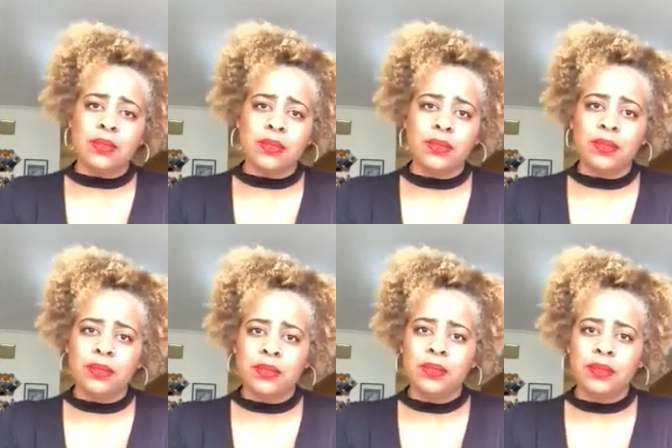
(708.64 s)

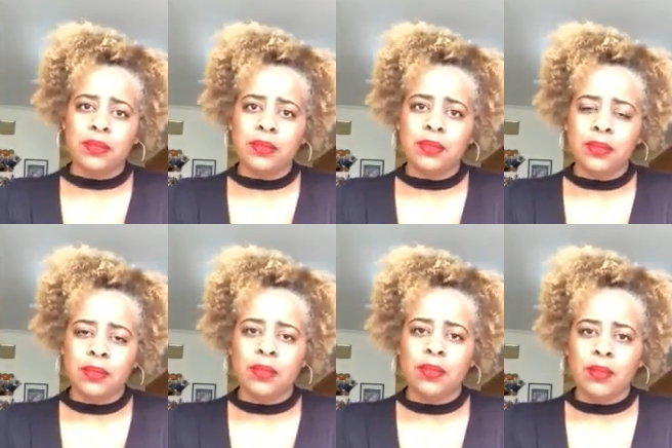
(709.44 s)
Nice, nice.
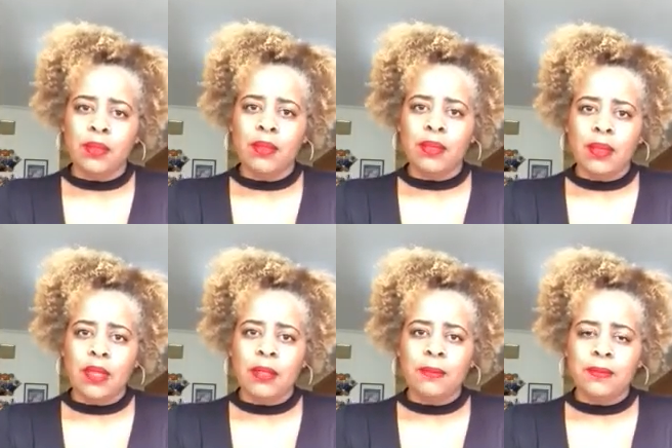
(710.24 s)
So what do you
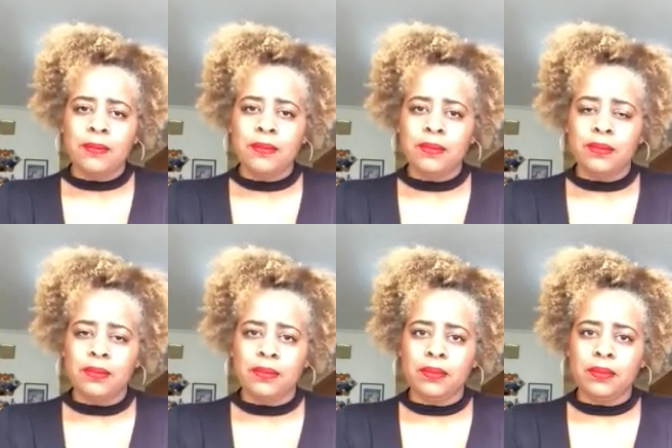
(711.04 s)
do when you're stuck?